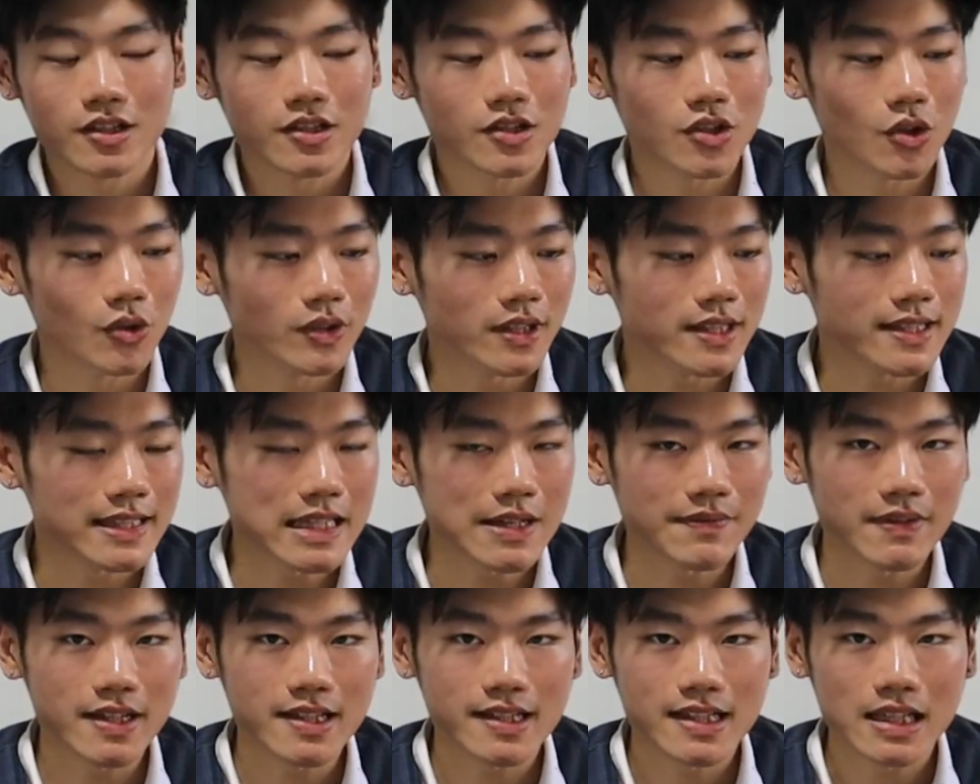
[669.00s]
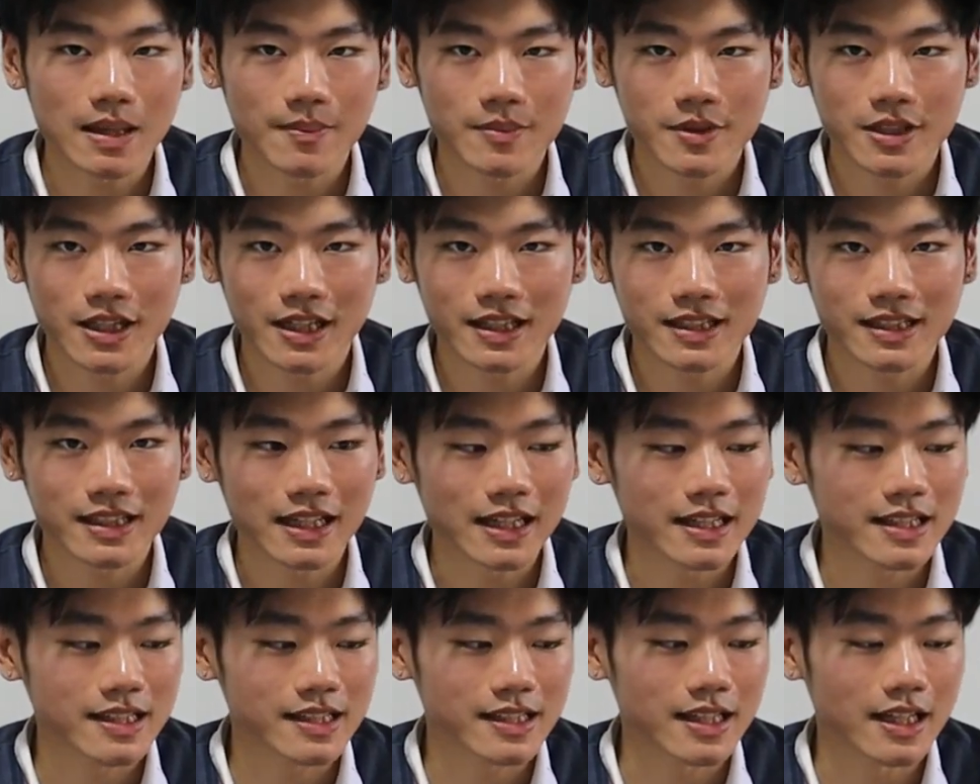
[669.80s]
So the 7 subjects
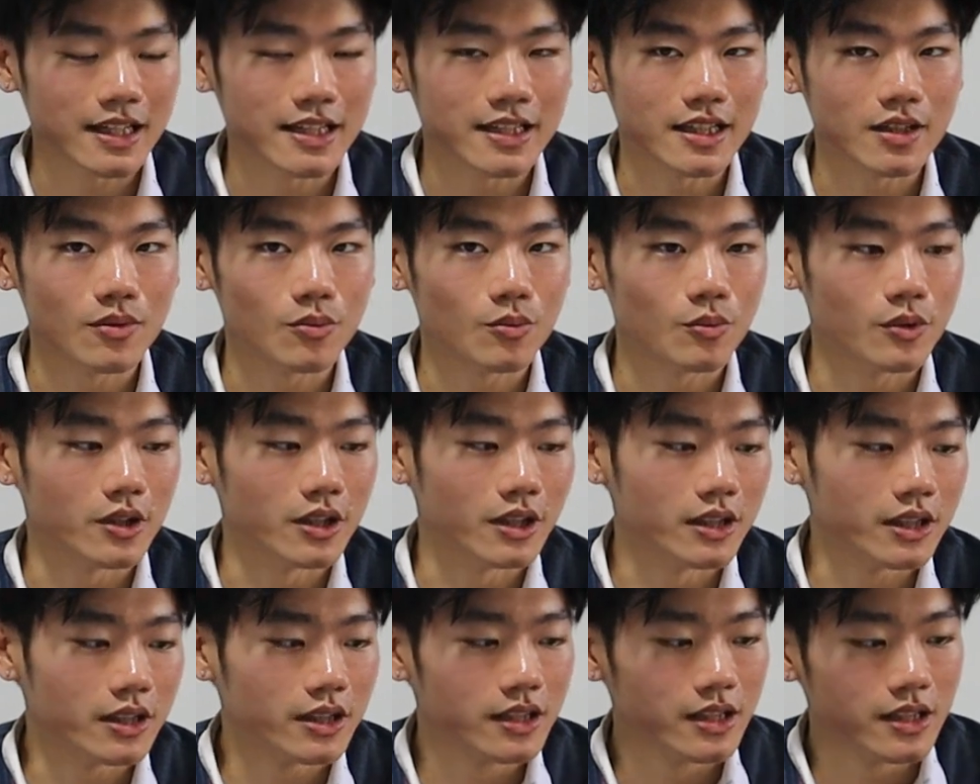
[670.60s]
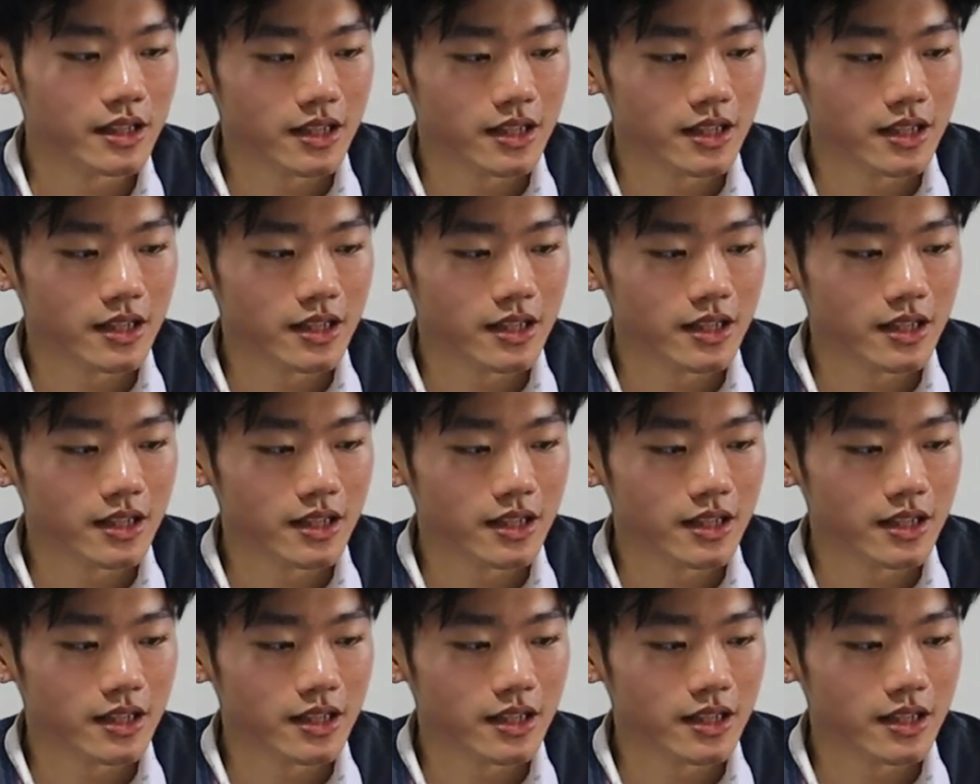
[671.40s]
that I studied were